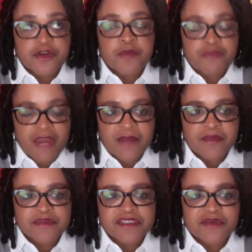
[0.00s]

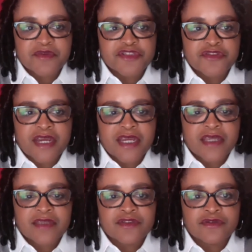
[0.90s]
problems that we're
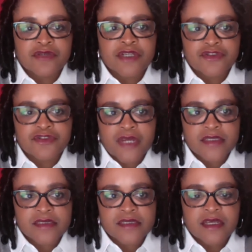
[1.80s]
trying to
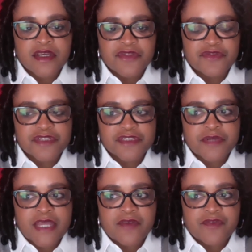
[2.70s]
address through this
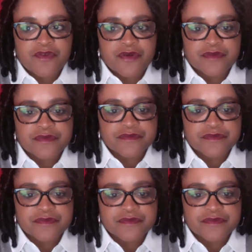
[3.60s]
platform.